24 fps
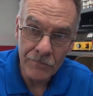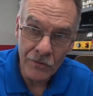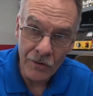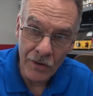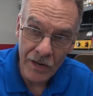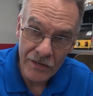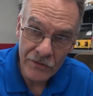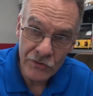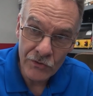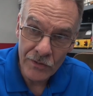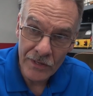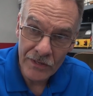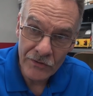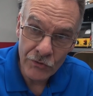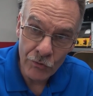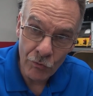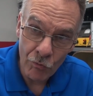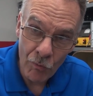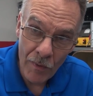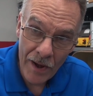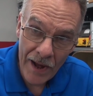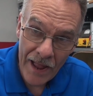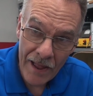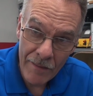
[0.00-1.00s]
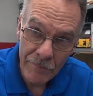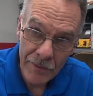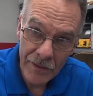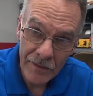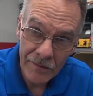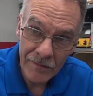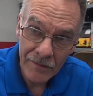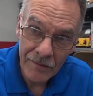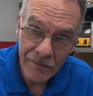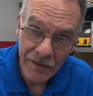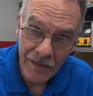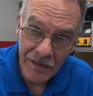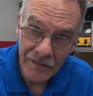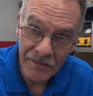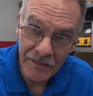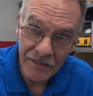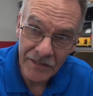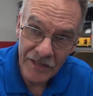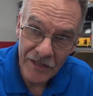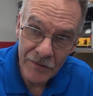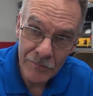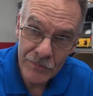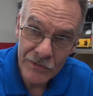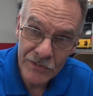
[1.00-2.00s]
Alright, so that's a wrap on the
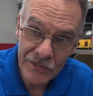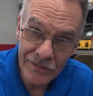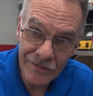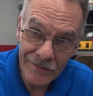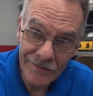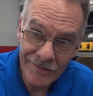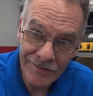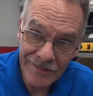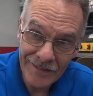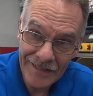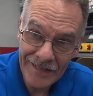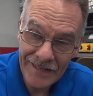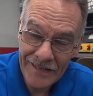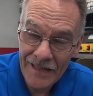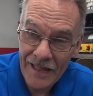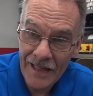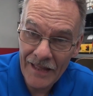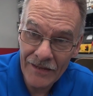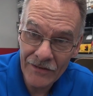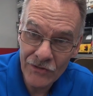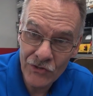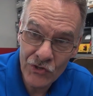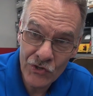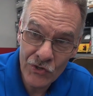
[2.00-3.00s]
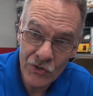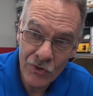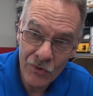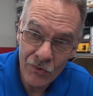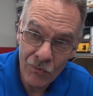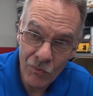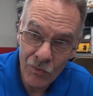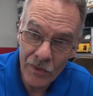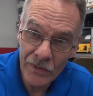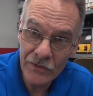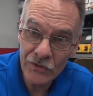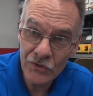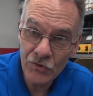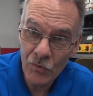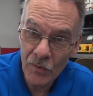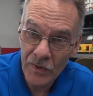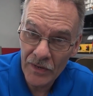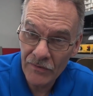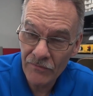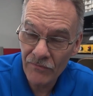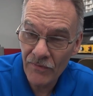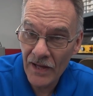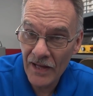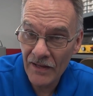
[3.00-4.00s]
Gibson
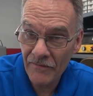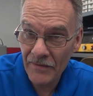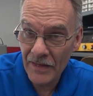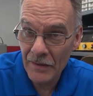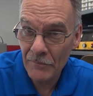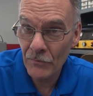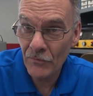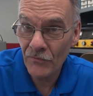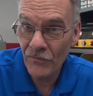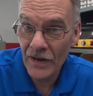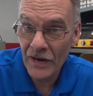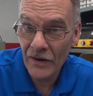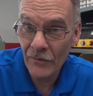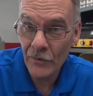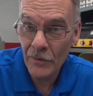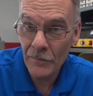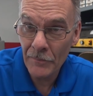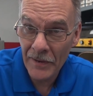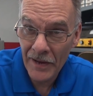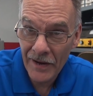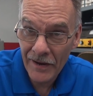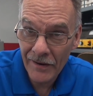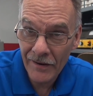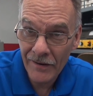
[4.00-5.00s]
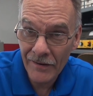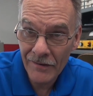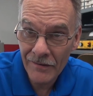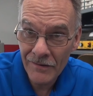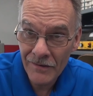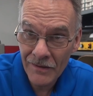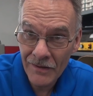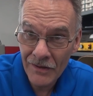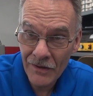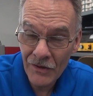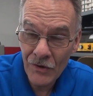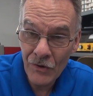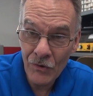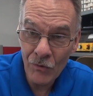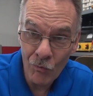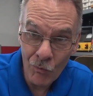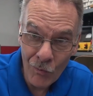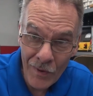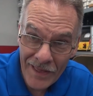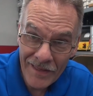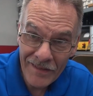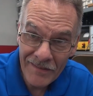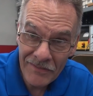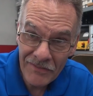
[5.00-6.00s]
EH-125 amplifier repair
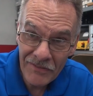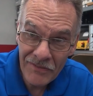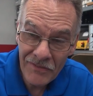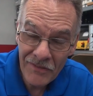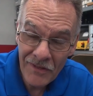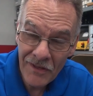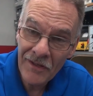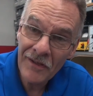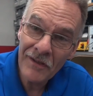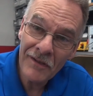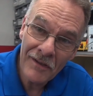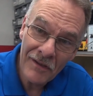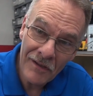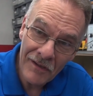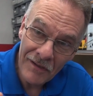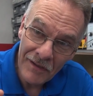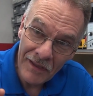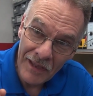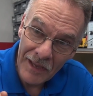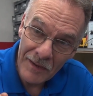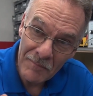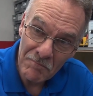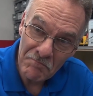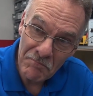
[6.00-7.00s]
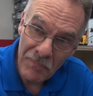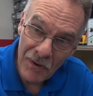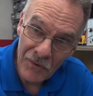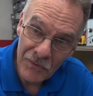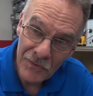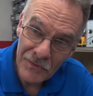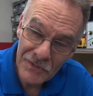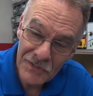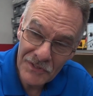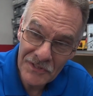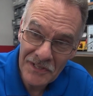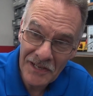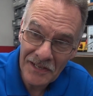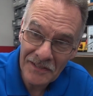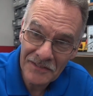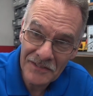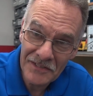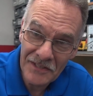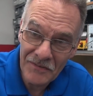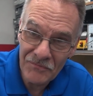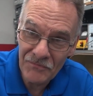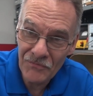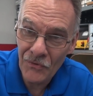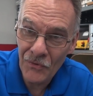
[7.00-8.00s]
with a bonus tech
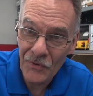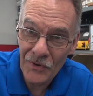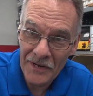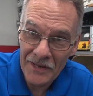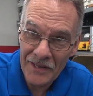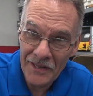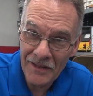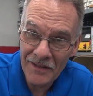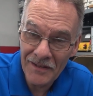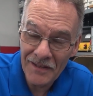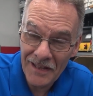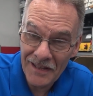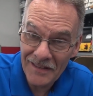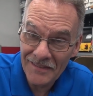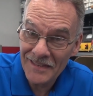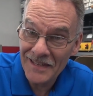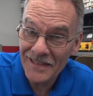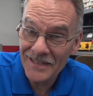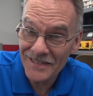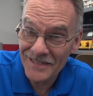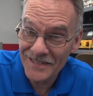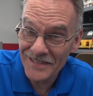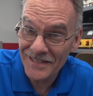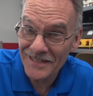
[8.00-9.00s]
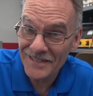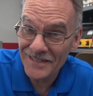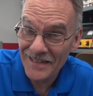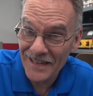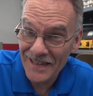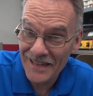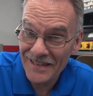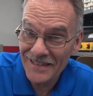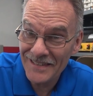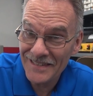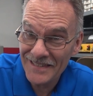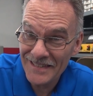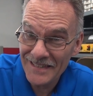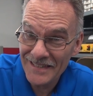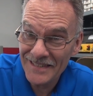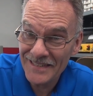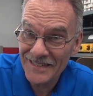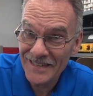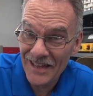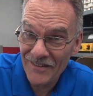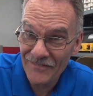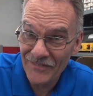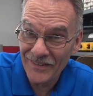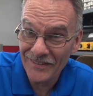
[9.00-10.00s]
tip for you on that
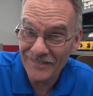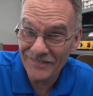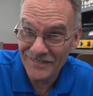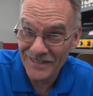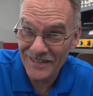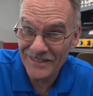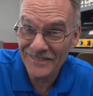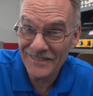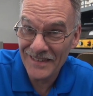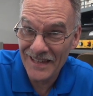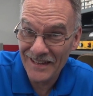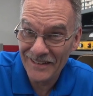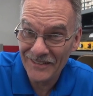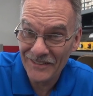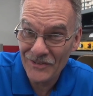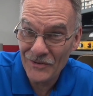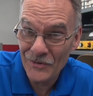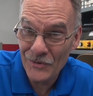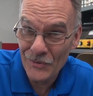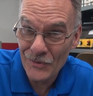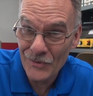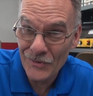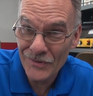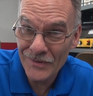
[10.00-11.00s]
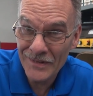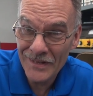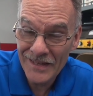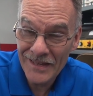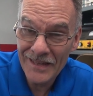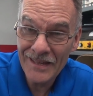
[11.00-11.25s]
6AC7. Isn't that cool?